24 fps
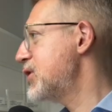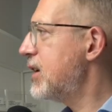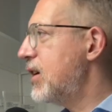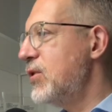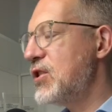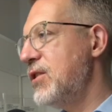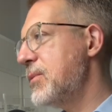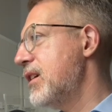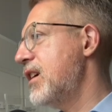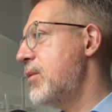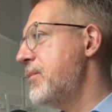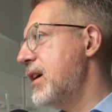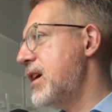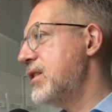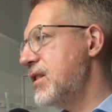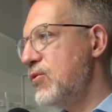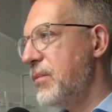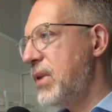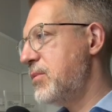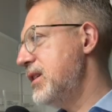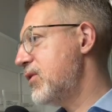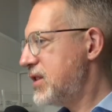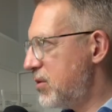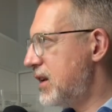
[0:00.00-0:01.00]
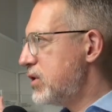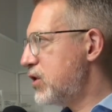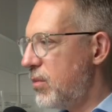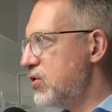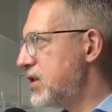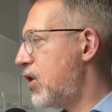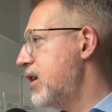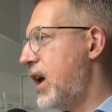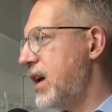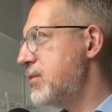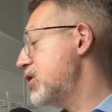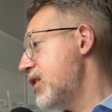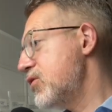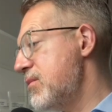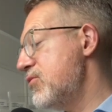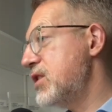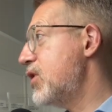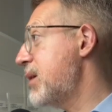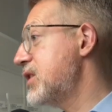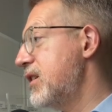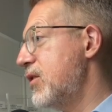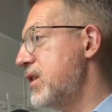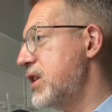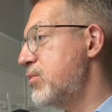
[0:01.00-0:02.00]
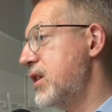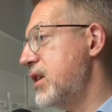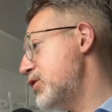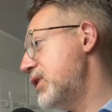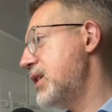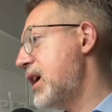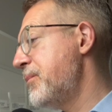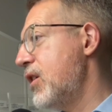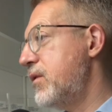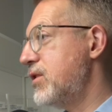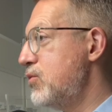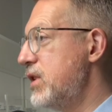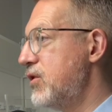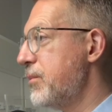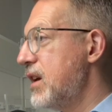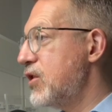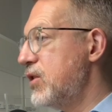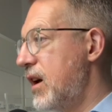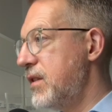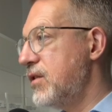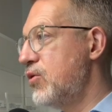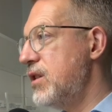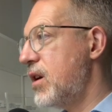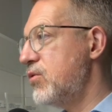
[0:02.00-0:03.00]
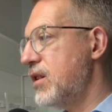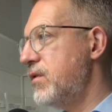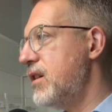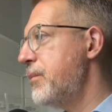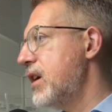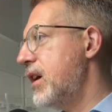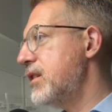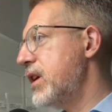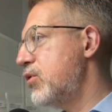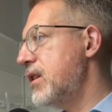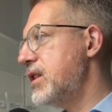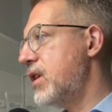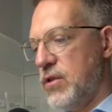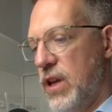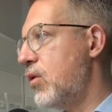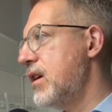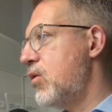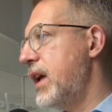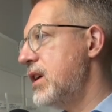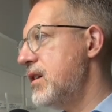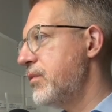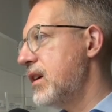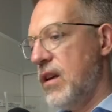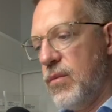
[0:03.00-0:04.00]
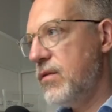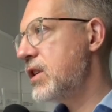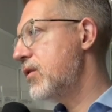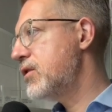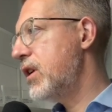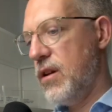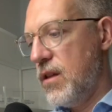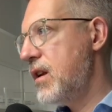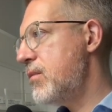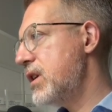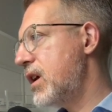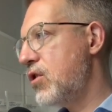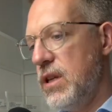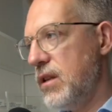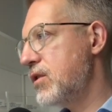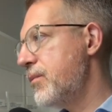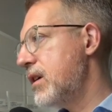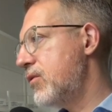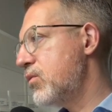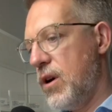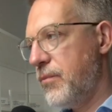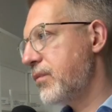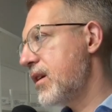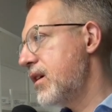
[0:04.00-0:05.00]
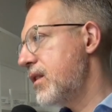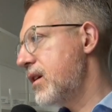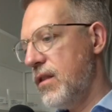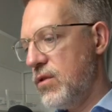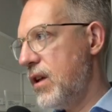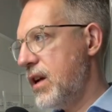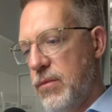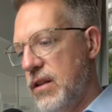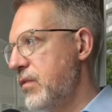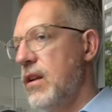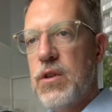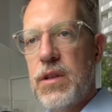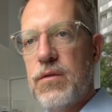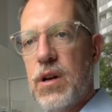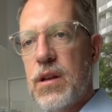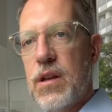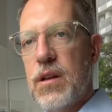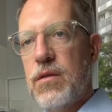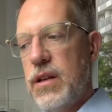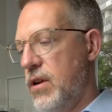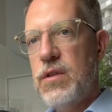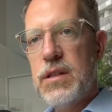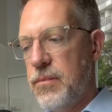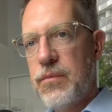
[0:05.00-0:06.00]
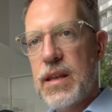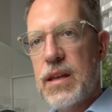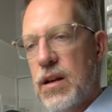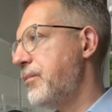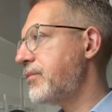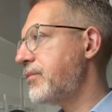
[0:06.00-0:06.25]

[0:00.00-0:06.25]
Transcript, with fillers: Right, and what's also cool is that it can do some basic checks on the claims to see if they make sense, and then it generates this pretty